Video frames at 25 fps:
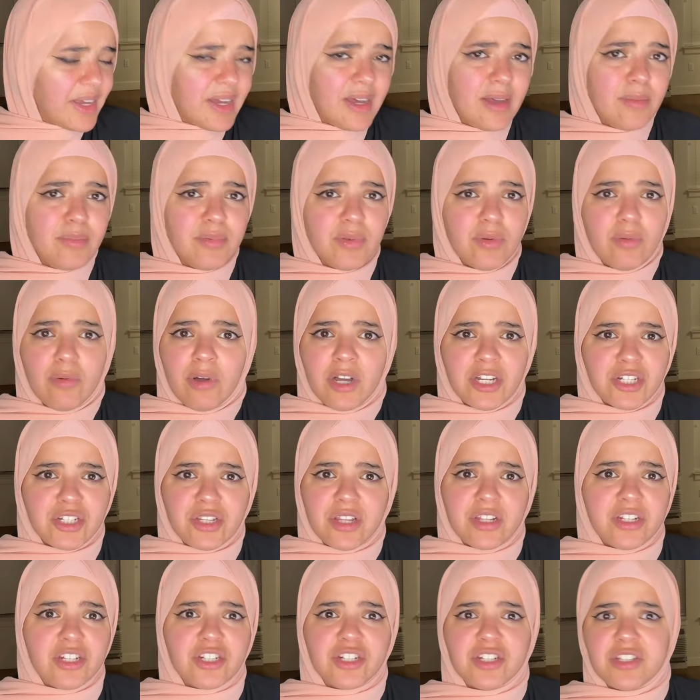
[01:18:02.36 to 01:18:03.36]
wake up, you
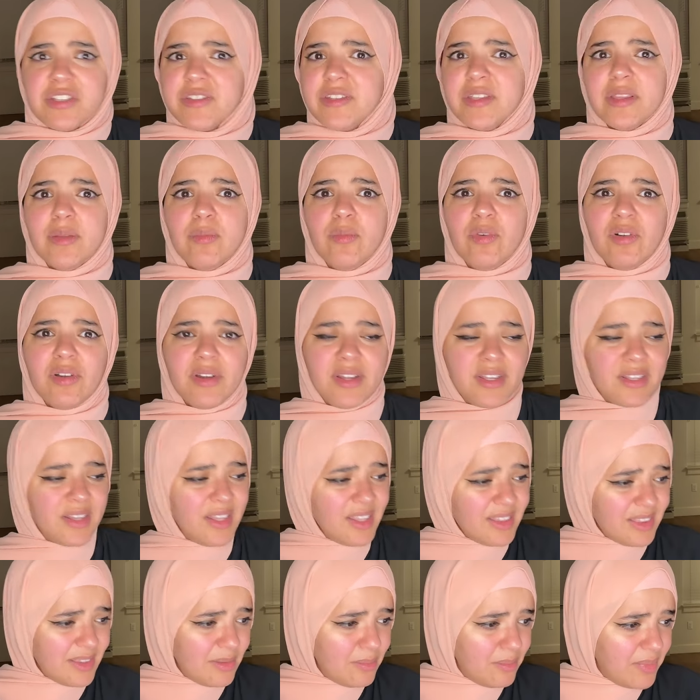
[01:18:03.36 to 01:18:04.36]
wash the dishes in the morning,
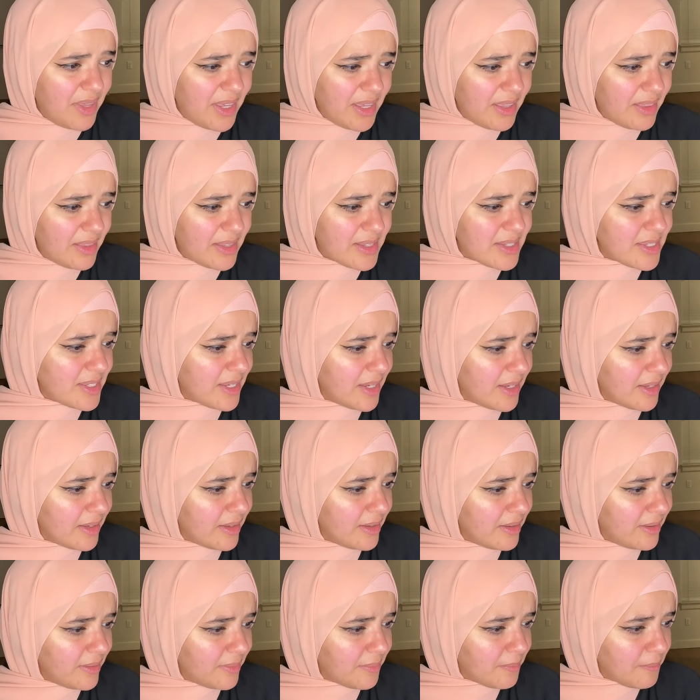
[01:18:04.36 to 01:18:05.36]
let them be in the
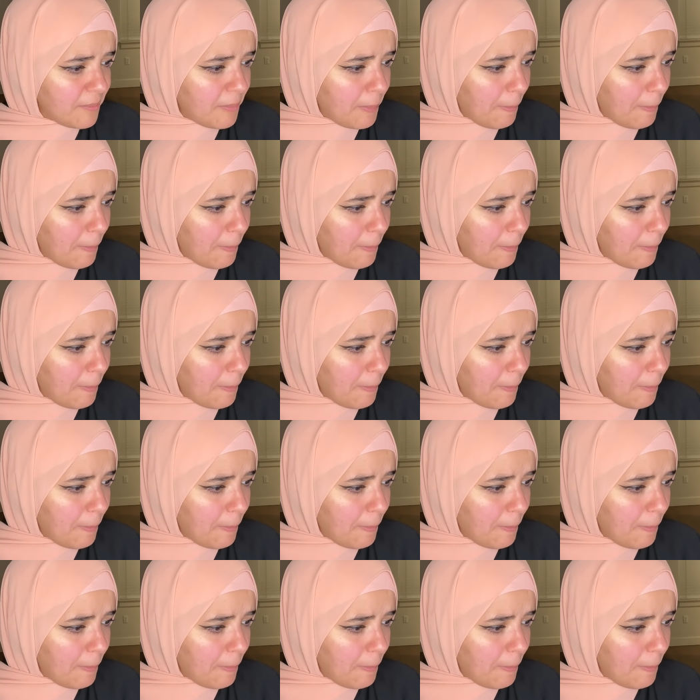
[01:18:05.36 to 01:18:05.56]
sink.